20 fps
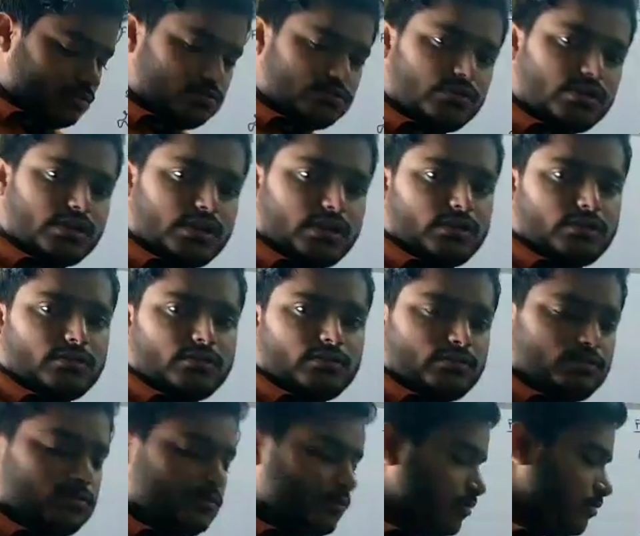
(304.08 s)
Okay,
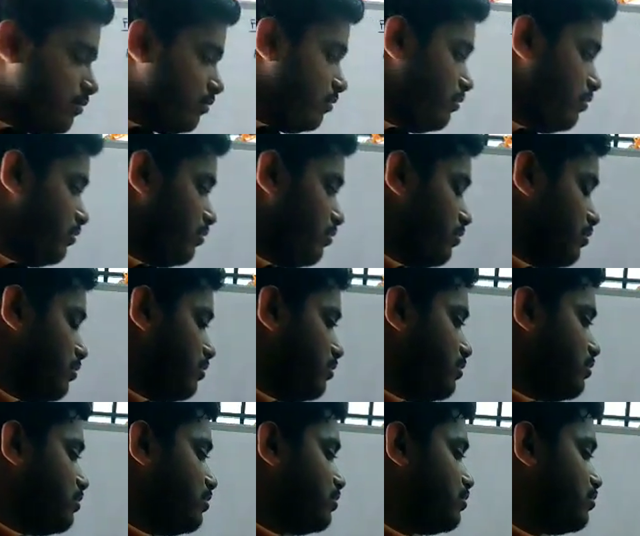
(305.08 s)

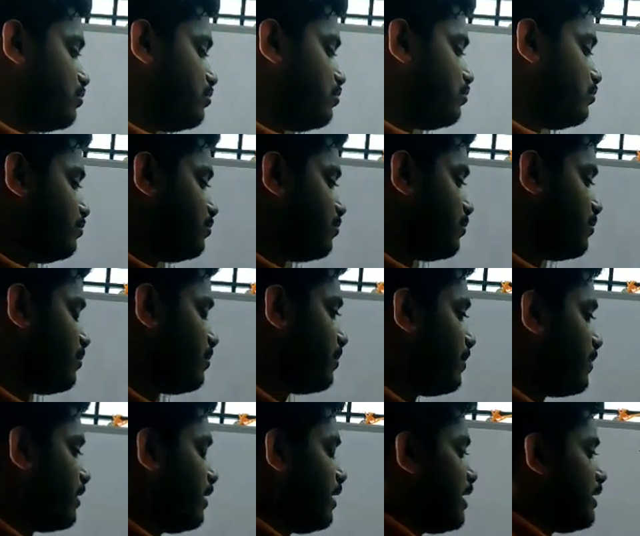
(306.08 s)
so
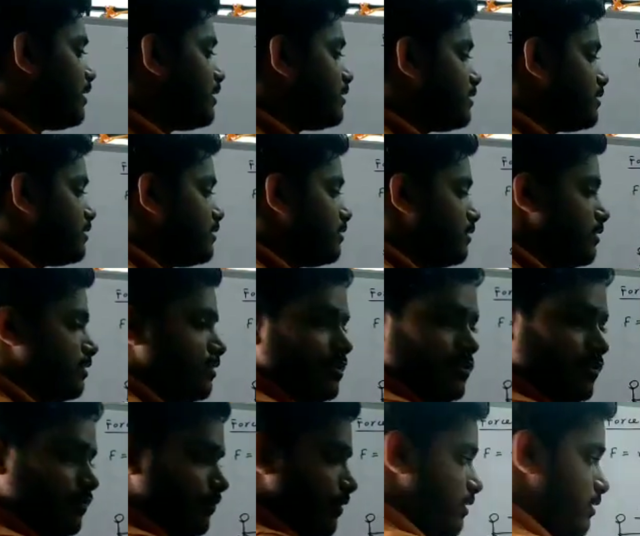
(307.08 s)
let us
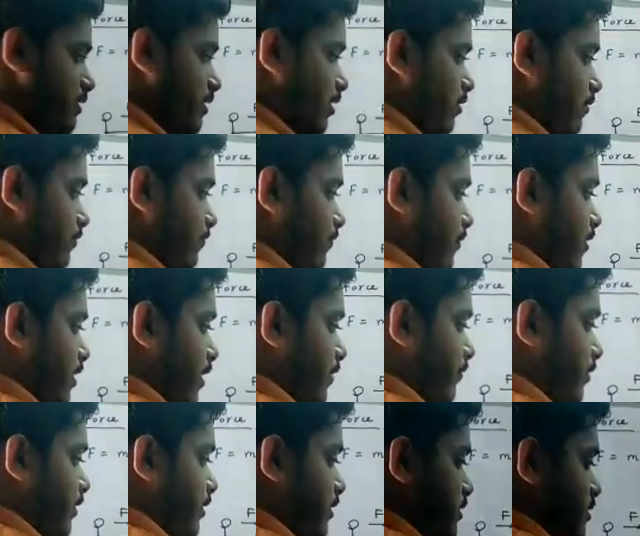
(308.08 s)
for sake of
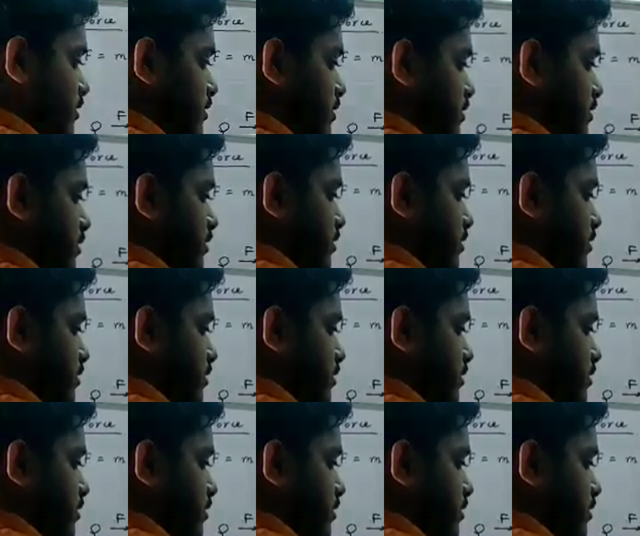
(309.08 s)
convenience